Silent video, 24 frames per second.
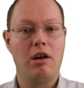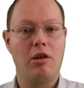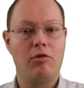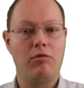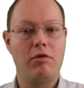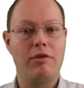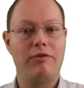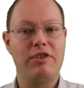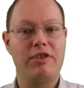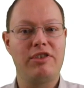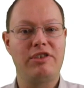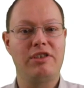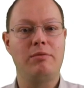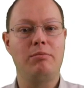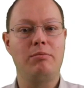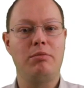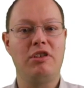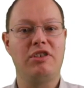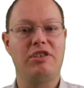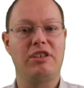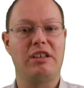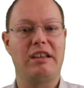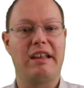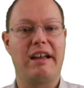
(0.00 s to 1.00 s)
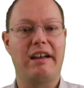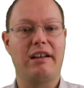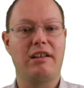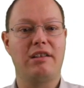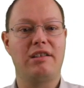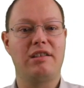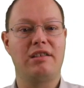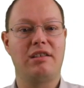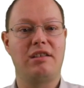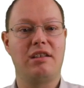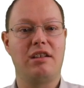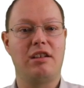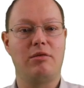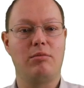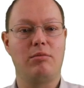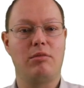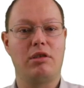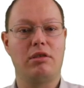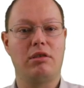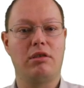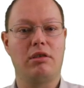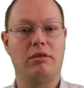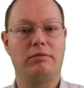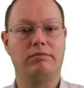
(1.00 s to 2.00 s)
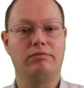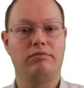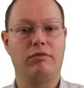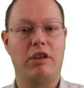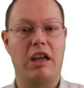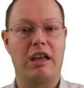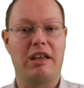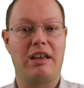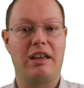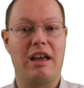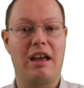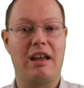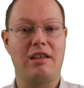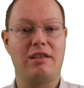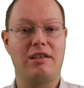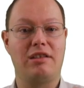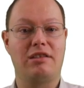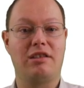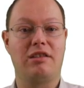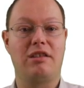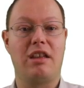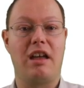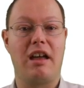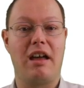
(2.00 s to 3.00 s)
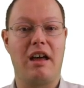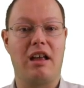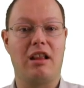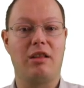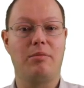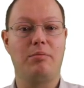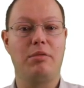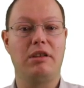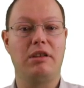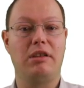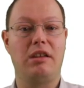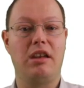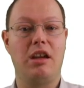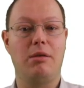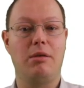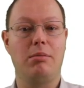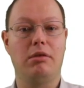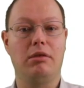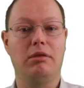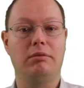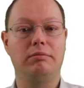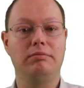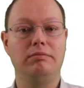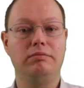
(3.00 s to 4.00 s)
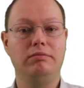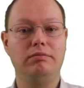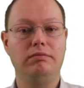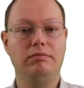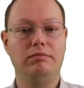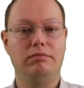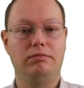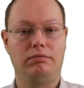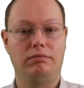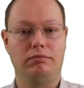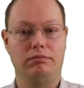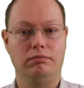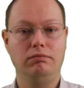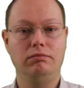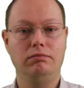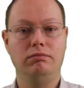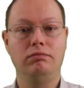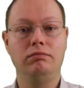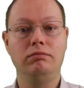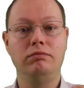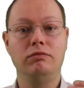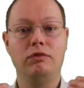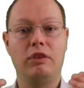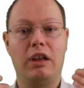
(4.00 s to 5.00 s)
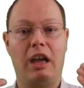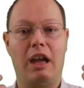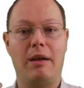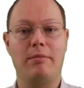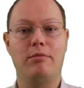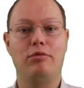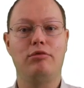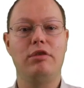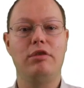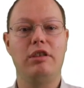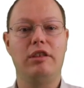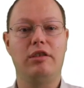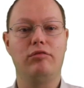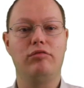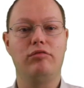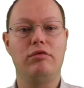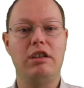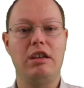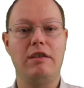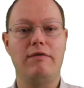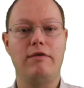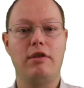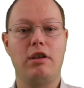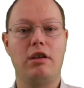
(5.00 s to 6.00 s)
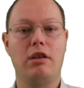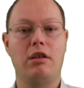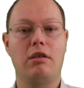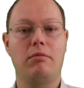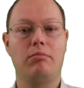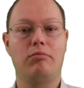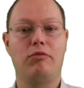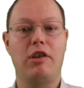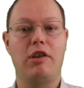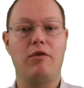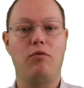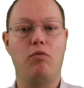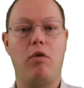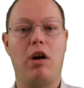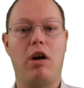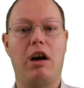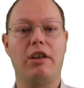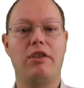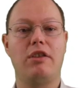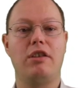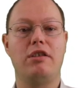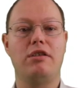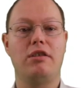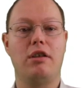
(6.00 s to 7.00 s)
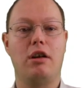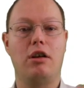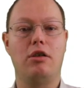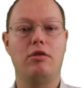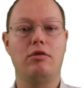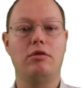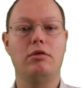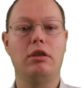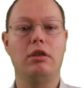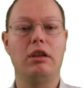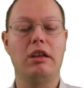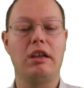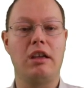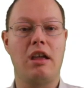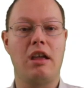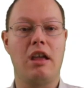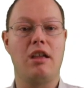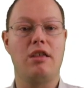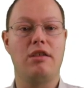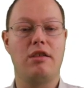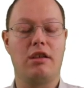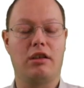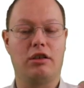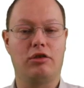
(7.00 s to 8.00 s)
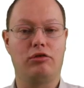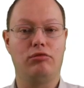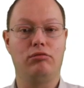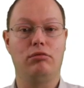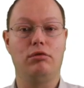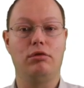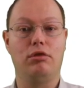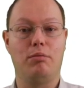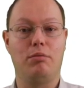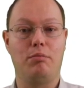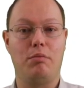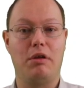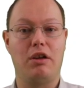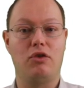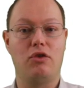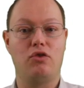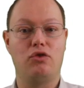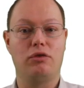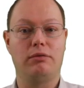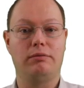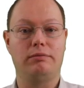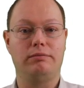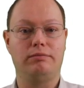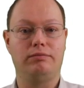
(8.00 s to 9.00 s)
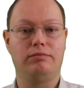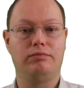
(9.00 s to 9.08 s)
With a simple select statement against the helper table, I'm retrieving the one and only index root page.